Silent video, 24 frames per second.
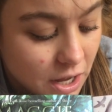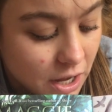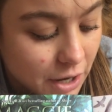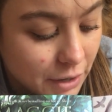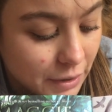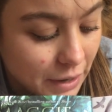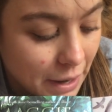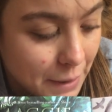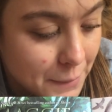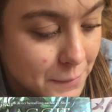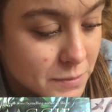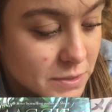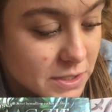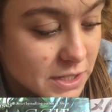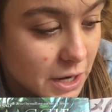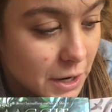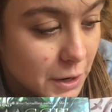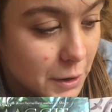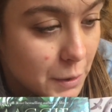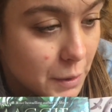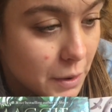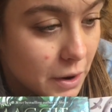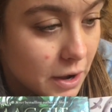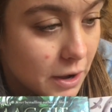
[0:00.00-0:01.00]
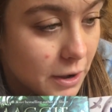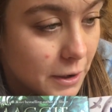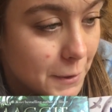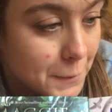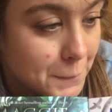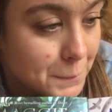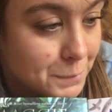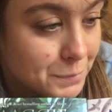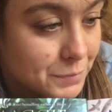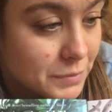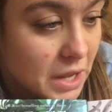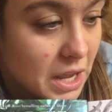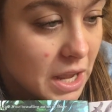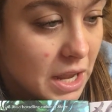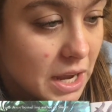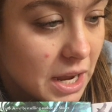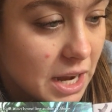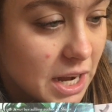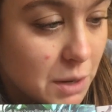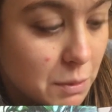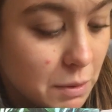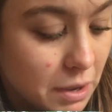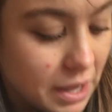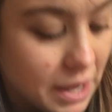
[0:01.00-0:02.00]
Okay, so
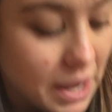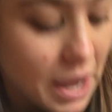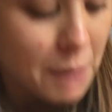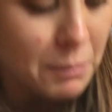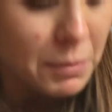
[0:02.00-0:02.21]
anyway,